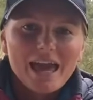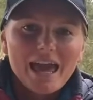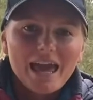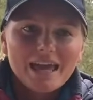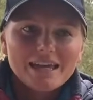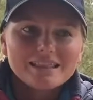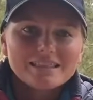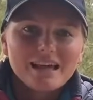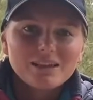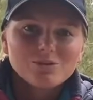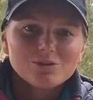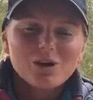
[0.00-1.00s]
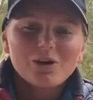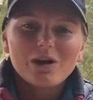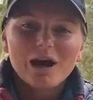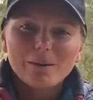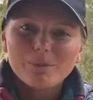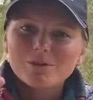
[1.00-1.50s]
and that'll go
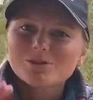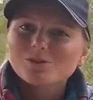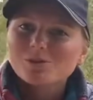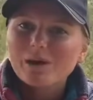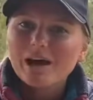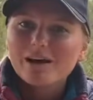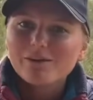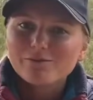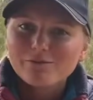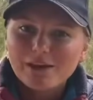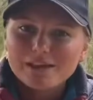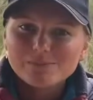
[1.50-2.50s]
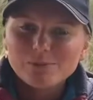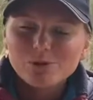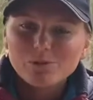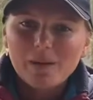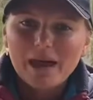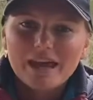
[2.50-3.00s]
up onto our
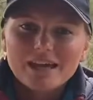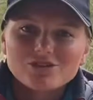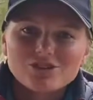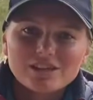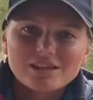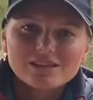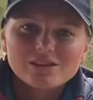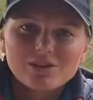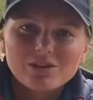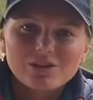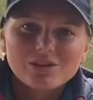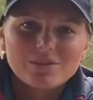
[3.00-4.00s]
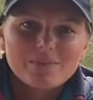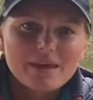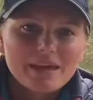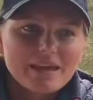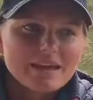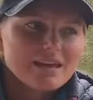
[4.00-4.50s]
Facebook page, and it's going to
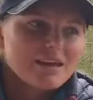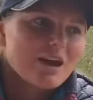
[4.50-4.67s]
be